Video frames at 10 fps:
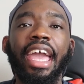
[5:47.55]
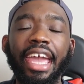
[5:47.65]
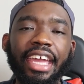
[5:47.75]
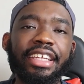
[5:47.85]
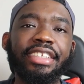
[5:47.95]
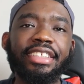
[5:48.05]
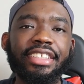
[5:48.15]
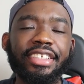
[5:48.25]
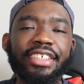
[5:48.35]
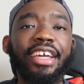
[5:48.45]
And
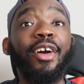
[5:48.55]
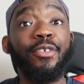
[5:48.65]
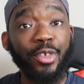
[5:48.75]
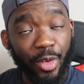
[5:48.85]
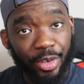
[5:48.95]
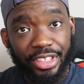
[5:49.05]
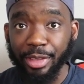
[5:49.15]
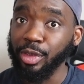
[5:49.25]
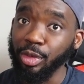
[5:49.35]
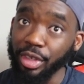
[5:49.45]
of course,
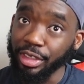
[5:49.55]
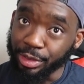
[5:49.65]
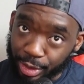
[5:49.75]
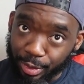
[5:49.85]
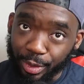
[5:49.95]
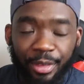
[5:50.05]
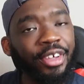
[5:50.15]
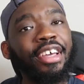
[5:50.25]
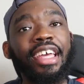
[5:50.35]
he would want to dribble.